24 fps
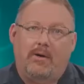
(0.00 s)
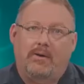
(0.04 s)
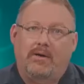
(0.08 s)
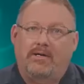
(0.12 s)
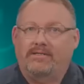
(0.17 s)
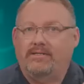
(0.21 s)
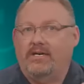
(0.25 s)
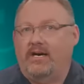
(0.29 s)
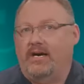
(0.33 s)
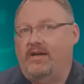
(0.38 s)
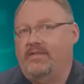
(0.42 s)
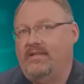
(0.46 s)

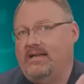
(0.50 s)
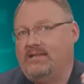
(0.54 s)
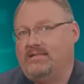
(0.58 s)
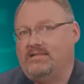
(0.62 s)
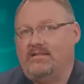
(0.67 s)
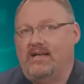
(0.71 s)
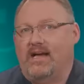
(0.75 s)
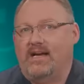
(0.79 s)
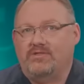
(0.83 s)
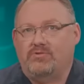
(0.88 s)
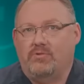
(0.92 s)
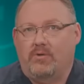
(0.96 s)
to tell you that
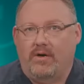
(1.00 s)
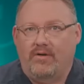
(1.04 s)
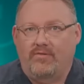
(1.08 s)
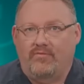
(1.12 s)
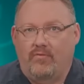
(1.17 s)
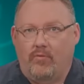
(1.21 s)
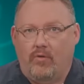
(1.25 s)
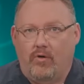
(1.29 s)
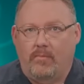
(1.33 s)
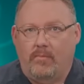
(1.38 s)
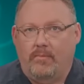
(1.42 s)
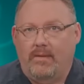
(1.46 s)

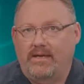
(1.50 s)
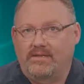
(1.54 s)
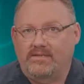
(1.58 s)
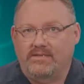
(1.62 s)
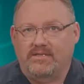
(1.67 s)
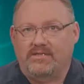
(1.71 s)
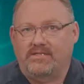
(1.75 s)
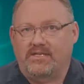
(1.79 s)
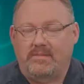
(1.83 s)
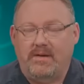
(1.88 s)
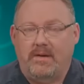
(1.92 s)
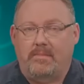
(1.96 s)
/24 means the
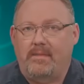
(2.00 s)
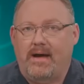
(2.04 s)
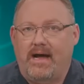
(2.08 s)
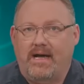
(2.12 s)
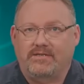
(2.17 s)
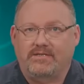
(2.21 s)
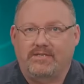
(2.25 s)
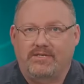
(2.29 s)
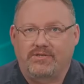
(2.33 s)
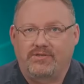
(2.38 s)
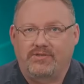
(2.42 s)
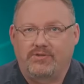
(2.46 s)
subnet
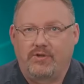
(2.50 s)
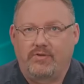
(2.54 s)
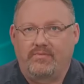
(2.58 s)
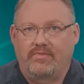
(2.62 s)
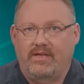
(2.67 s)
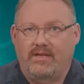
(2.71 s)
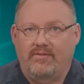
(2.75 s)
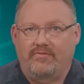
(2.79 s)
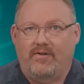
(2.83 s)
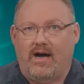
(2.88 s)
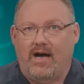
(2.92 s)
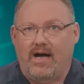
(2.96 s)
mask is
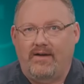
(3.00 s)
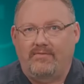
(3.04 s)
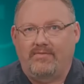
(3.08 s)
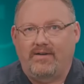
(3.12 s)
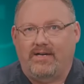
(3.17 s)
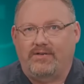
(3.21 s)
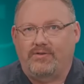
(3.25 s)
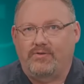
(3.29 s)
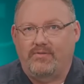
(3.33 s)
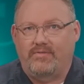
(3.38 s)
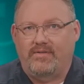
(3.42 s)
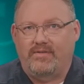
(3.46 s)

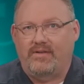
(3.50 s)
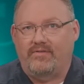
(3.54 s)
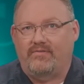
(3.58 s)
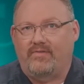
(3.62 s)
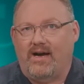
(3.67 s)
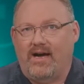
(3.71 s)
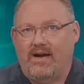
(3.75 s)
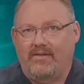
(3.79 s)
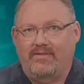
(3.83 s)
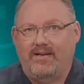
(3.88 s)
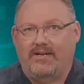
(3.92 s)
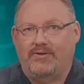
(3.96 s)

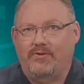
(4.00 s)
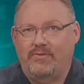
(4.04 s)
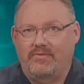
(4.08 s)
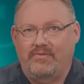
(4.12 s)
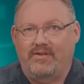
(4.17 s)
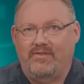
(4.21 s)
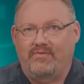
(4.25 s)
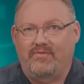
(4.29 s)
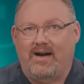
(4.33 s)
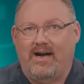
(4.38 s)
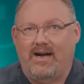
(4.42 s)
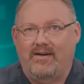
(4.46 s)

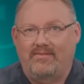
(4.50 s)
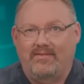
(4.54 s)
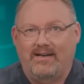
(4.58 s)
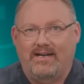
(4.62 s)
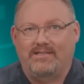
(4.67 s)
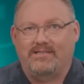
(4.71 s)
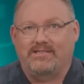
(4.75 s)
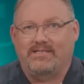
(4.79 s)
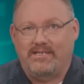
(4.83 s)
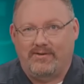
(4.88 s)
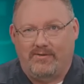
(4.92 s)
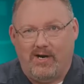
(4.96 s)

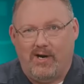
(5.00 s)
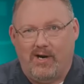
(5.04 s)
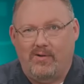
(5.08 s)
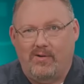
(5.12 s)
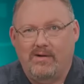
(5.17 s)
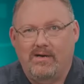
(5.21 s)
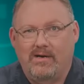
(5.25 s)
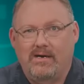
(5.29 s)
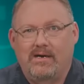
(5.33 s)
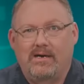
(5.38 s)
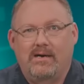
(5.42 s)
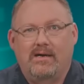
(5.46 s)
255.255.255.0,
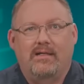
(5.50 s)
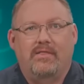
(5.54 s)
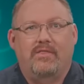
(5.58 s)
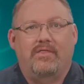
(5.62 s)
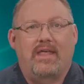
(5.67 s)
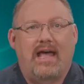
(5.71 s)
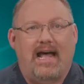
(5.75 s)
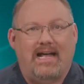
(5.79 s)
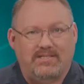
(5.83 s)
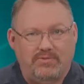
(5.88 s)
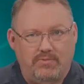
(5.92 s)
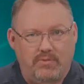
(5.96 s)

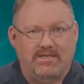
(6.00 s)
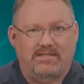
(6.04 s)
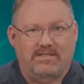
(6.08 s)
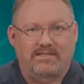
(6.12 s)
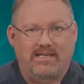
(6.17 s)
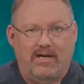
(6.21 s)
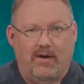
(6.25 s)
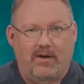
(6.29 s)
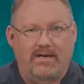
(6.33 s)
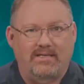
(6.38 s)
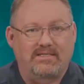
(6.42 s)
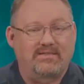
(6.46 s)
that's what it's
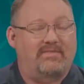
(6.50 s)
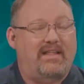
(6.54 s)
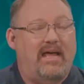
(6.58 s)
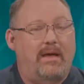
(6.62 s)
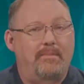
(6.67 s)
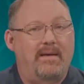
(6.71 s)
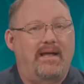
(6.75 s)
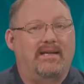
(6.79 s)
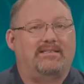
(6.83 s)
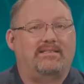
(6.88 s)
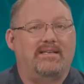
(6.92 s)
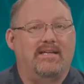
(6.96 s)
telling us. If that
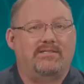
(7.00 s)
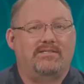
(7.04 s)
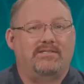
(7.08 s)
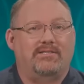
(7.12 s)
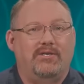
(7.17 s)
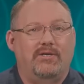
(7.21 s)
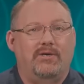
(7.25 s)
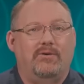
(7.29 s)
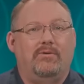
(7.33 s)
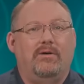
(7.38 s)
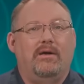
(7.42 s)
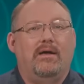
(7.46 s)
makes sense to
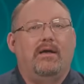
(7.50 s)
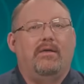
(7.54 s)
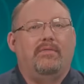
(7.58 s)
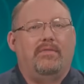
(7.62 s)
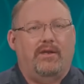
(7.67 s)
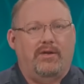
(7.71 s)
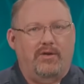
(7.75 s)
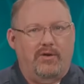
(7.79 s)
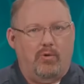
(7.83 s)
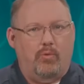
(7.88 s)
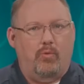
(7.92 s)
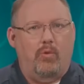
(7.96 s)
you,
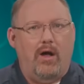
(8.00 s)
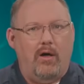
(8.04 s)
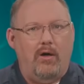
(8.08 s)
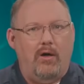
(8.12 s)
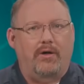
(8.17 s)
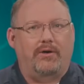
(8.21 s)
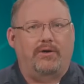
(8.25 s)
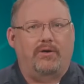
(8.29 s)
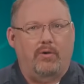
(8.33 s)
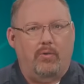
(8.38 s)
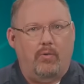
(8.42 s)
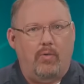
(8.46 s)
then you're well
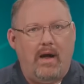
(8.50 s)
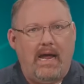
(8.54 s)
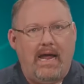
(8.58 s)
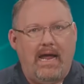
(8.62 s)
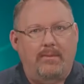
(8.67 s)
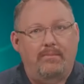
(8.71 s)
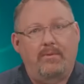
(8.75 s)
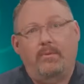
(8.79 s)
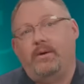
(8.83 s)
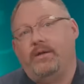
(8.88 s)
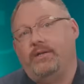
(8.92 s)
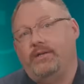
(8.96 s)
on your way.
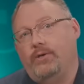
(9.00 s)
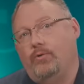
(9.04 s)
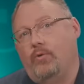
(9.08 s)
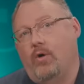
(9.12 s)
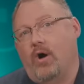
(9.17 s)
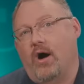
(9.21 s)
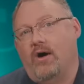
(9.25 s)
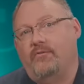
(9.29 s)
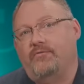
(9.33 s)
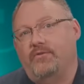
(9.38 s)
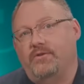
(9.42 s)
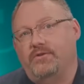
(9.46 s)
But we do
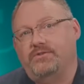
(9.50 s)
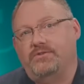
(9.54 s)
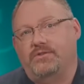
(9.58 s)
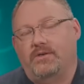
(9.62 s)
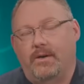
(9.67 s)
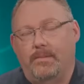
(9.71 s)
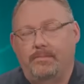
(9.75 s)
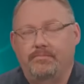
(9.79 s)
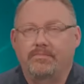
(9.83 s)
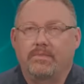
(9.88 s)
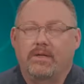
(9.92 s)
offer some